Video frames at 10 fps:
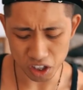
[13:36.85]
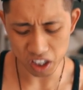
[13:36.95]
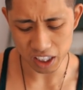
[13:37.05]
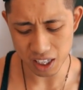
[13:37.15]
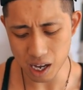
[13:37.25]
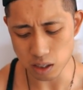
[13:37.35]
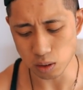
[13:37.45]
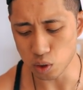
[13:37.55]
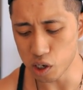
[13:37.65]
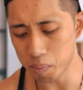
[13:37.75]
really like
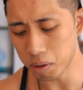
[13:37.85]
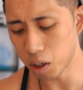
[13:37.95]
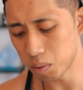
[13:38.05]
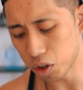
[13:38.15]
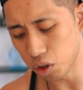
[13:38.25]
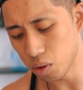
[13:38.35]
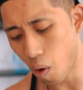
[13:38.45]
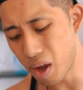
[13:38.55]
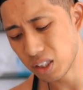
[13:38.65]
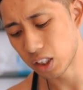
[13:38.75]
that Hawaiian barbecue.
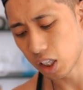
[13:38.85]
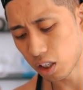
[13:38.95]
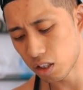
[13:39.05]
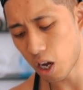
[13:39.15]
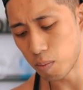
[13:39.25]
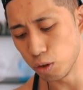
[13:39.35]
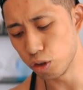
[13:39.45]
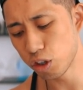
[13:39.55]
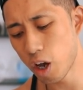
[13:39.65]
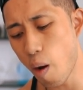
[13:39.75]
Second time
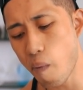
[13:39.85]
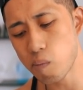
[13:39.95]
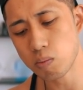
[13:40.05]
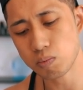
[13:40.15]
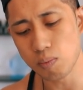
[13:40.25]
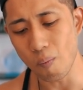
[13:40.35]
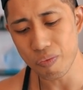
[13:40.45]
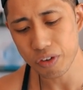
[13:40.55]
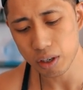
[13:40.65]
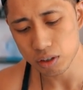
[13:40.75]
using it,
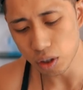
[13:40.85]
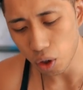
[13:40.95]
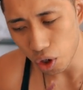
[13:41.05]
so